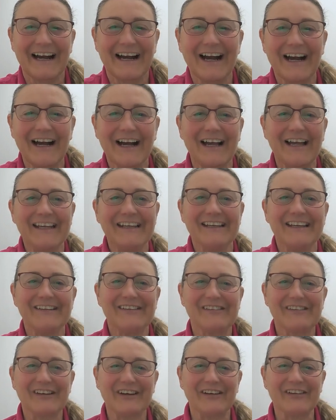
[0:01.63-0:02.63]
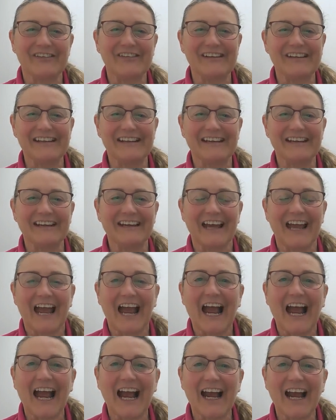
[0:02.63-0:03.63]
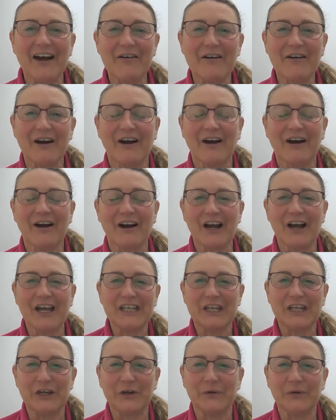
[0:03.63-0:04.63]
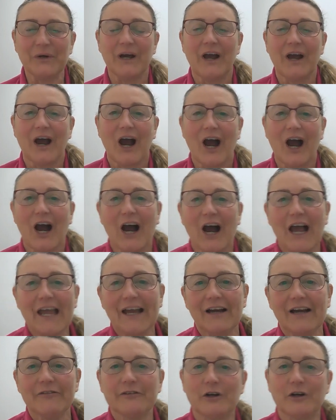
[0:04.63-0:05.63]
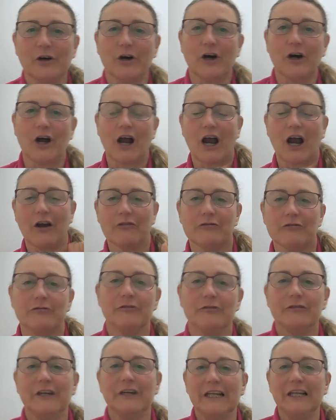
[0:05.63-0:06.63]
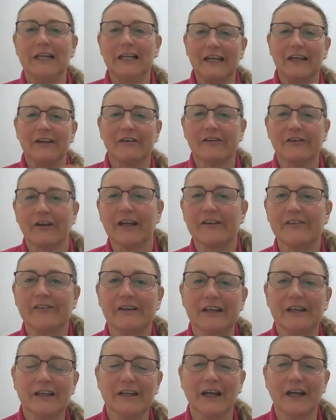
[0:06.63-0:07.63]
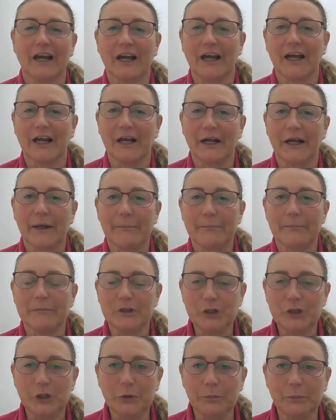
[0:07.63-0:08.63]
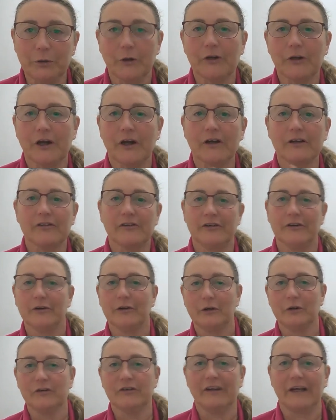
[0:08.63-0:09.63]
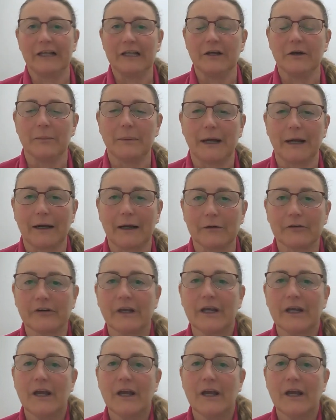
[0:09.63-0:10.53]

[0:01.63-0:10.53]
Hi, it's Kirsty here. How are you? I have got a really exciting new product to tell you about,